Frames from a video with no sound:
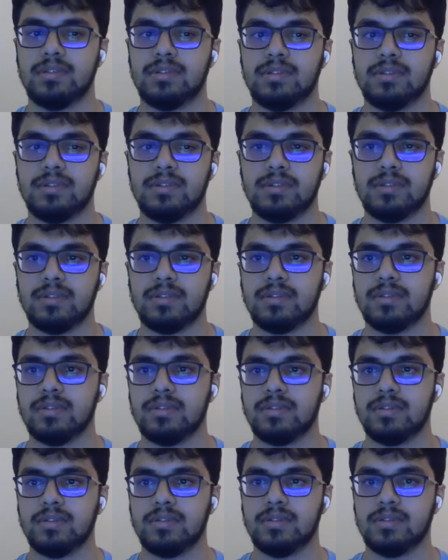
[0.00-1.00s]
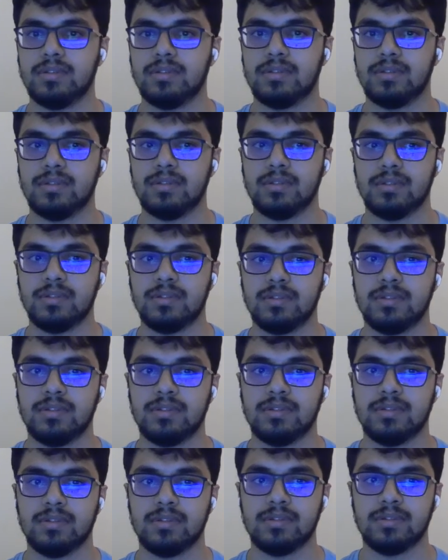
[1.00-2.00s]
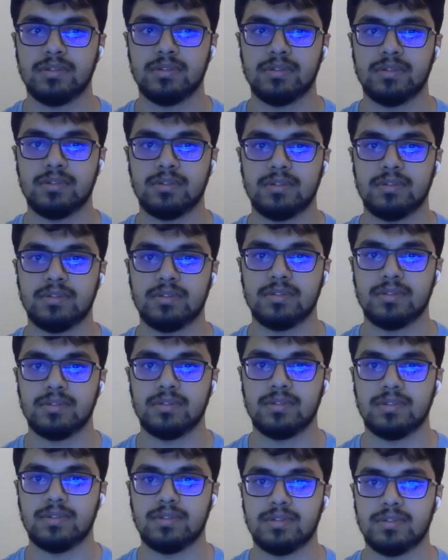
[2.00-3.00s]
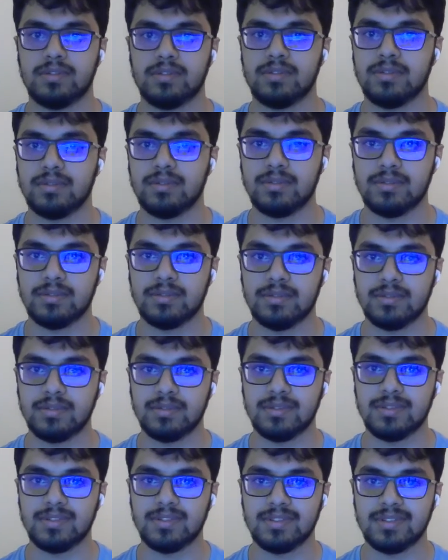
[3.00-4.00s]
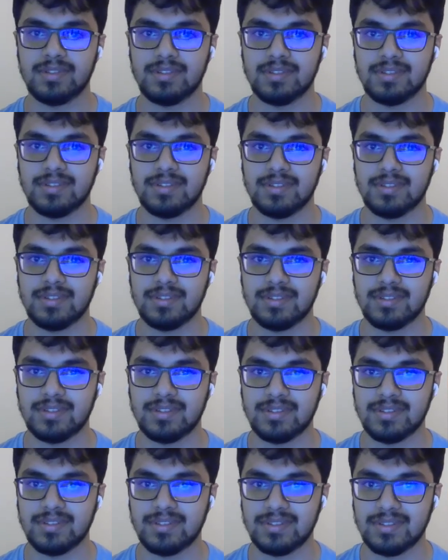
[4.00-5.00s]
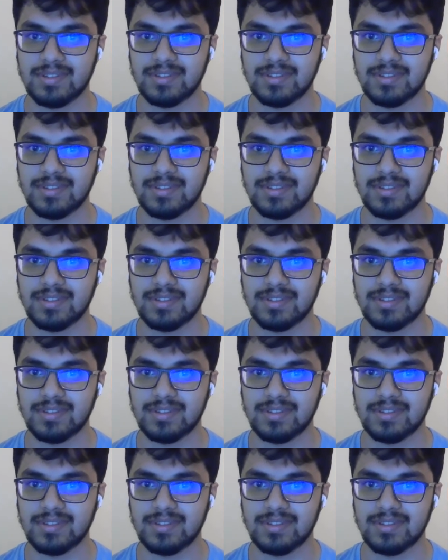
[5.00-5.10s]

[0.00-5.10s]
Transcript: No words are spoken by the person on screen.